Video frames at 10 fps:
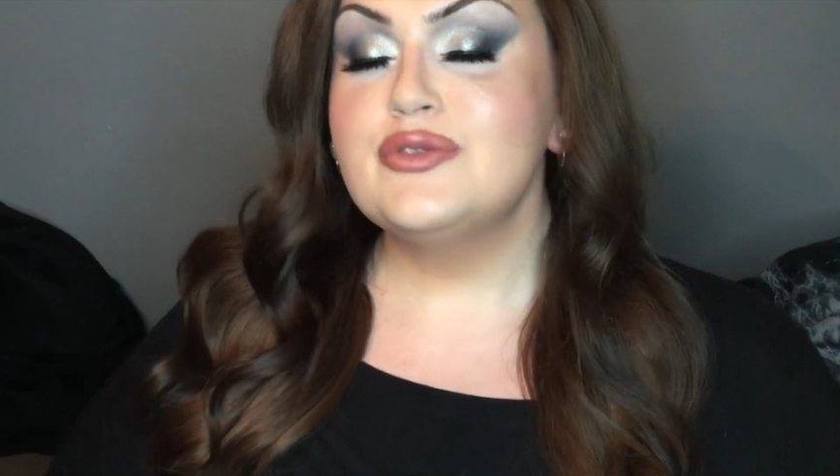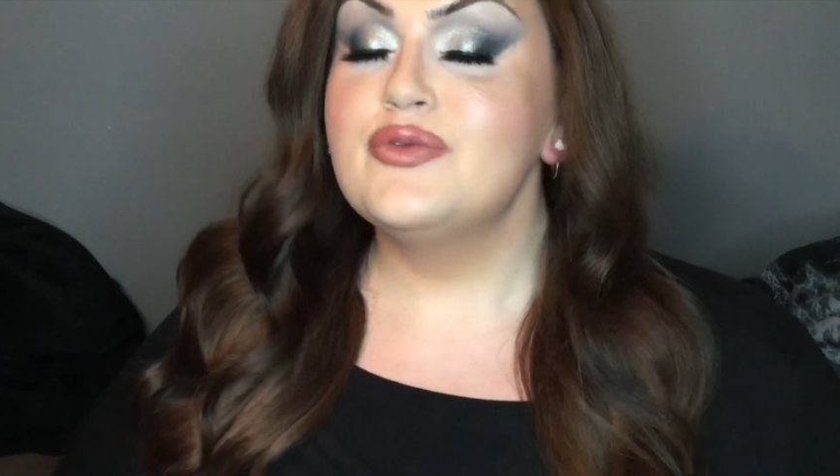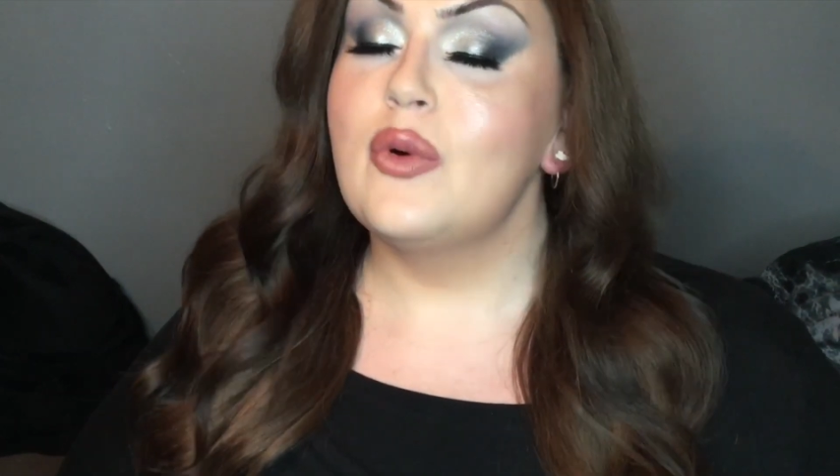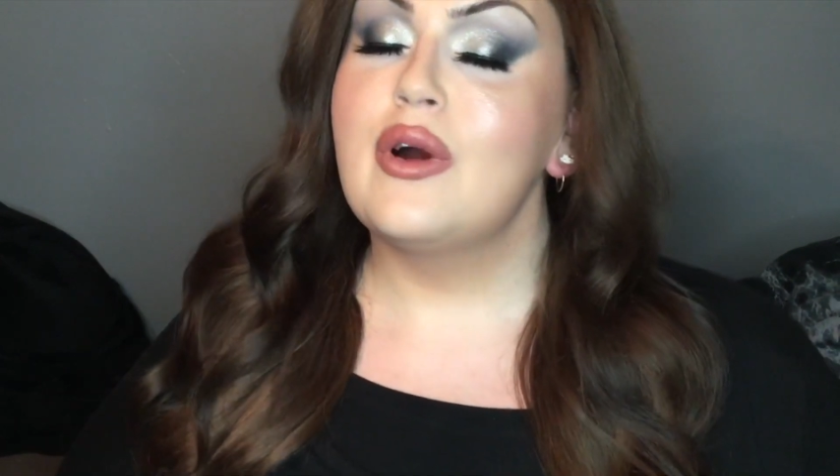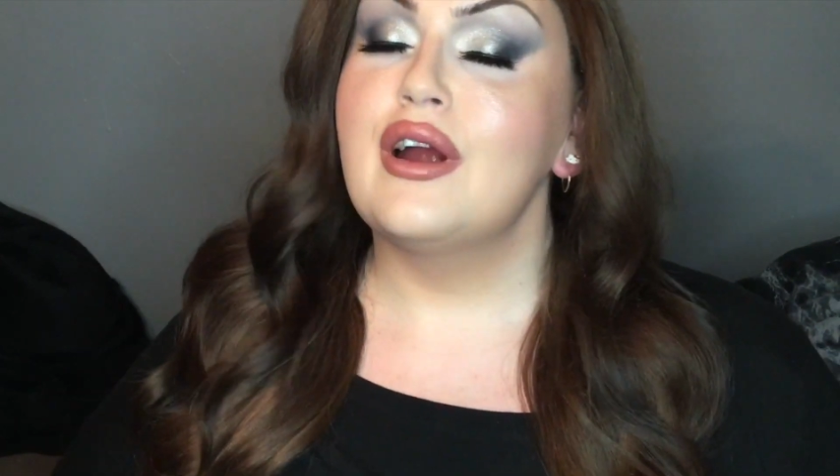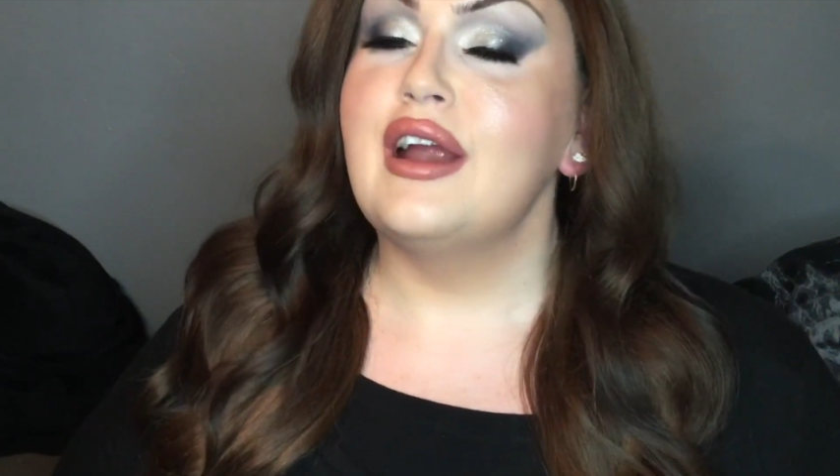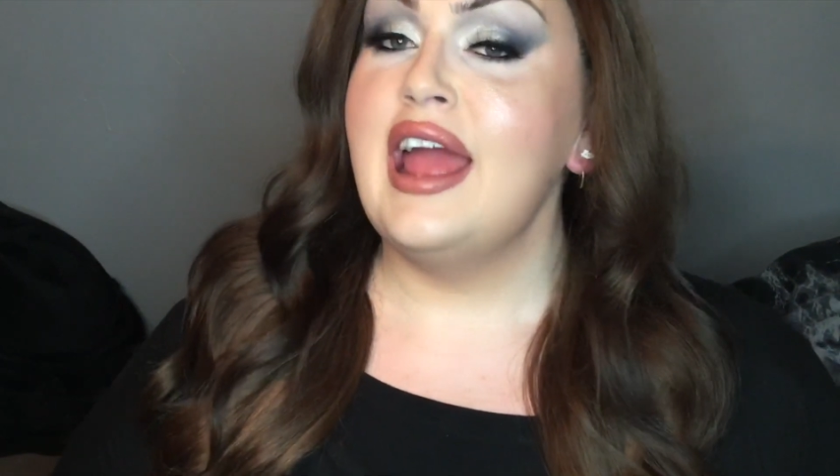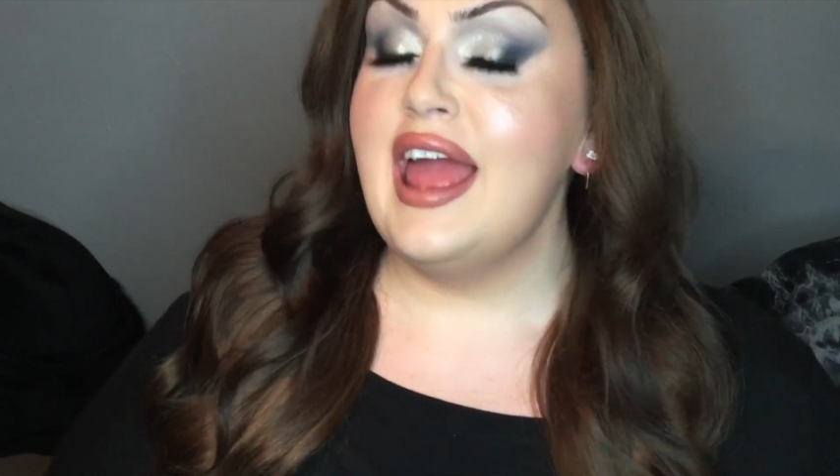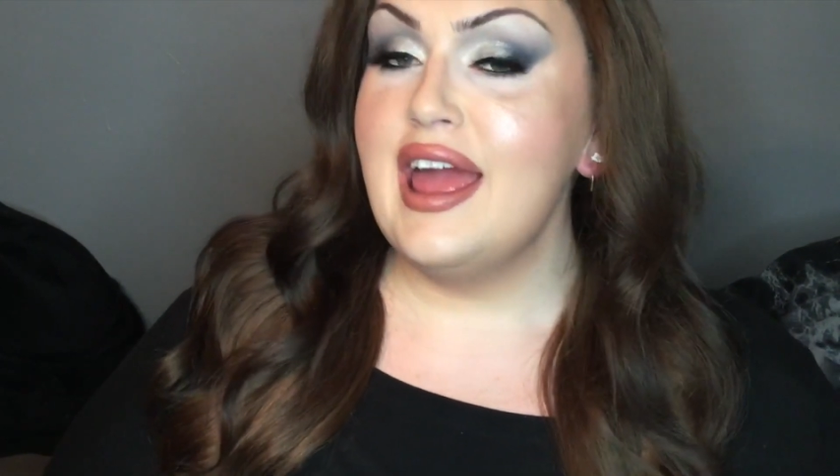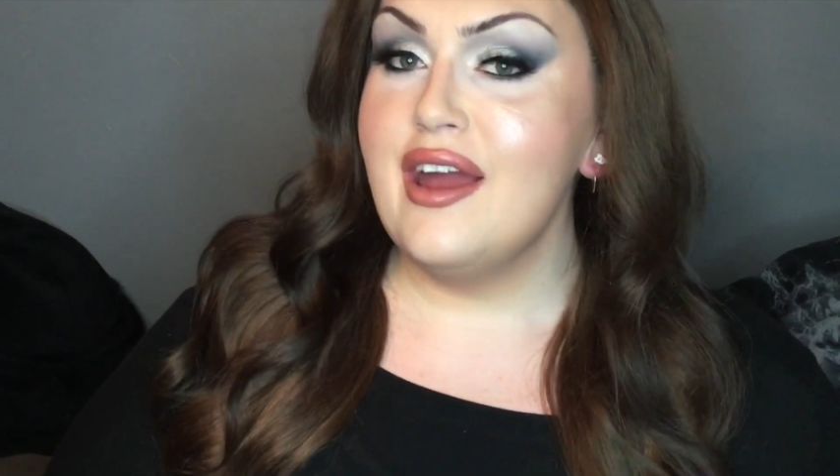for
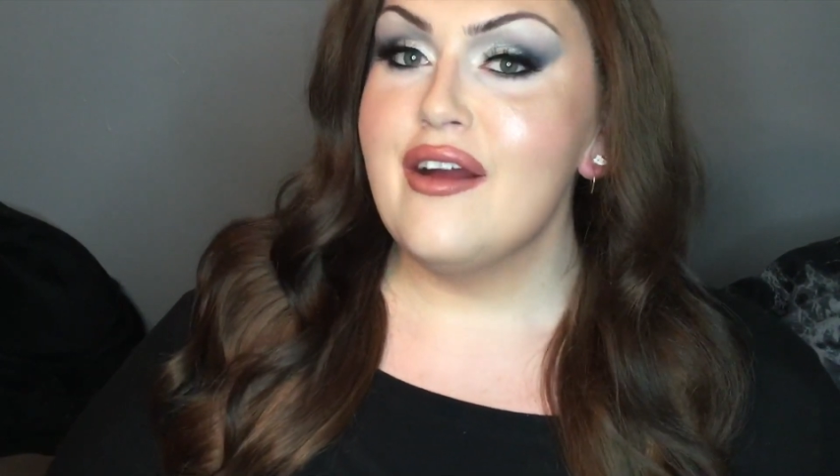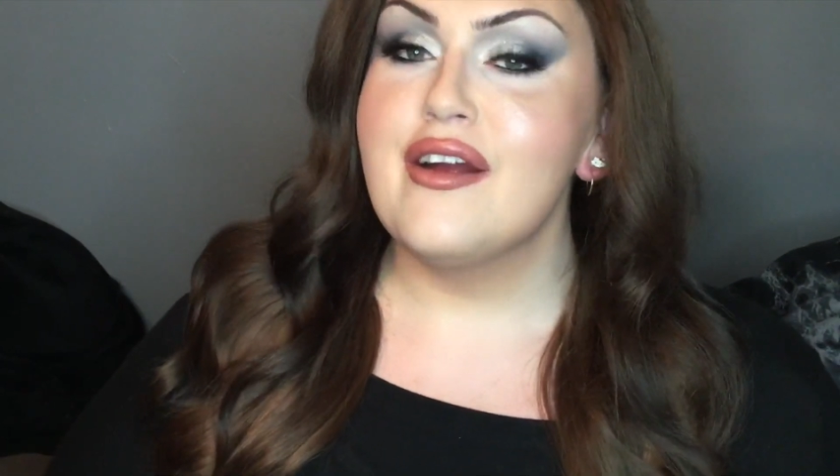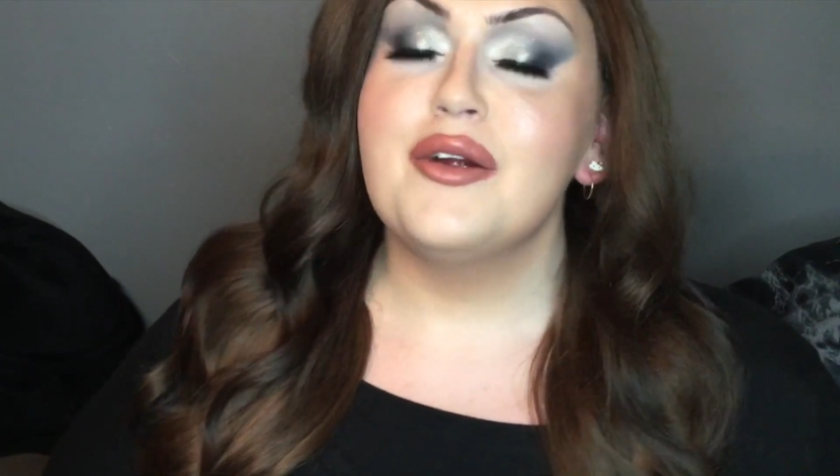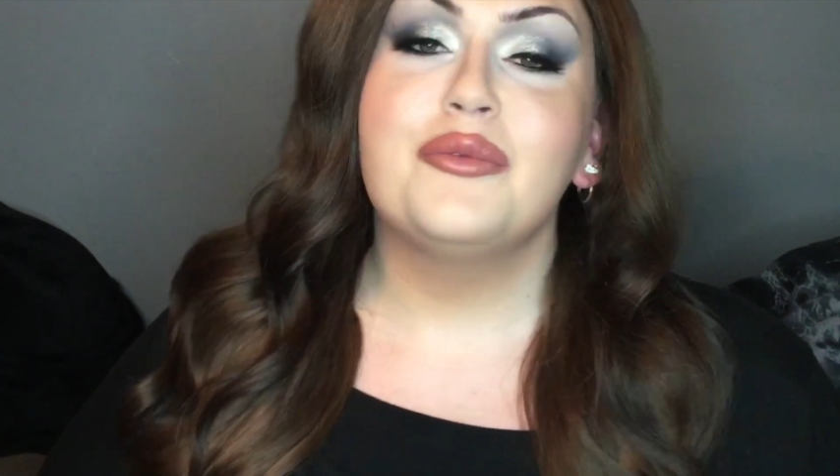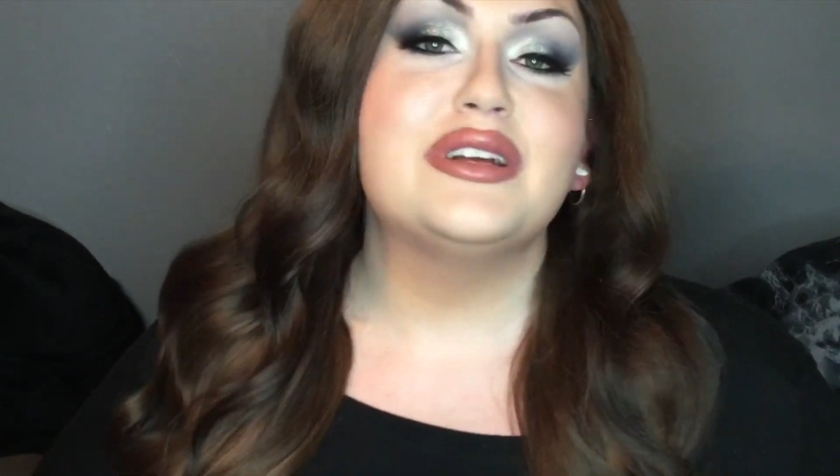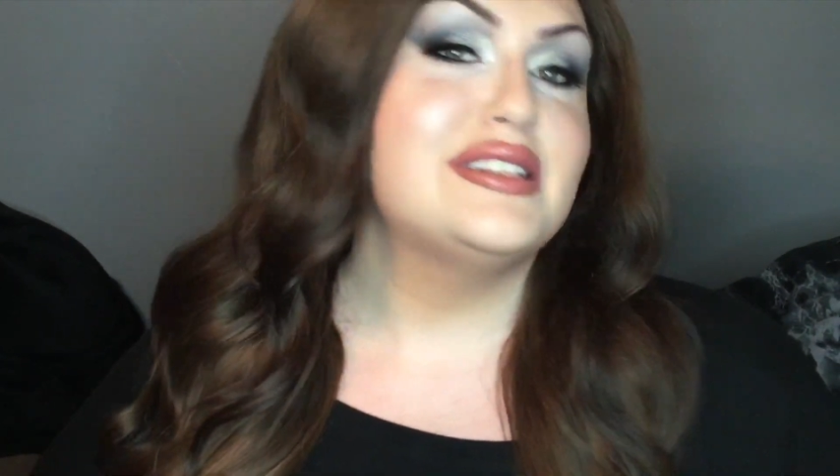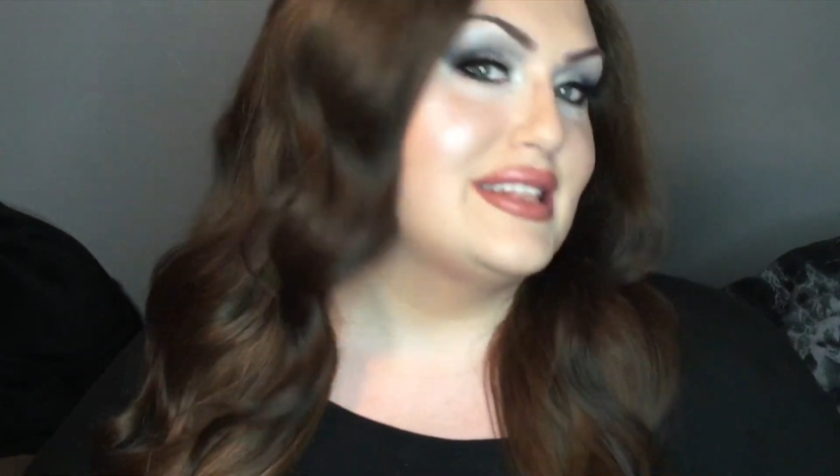hair was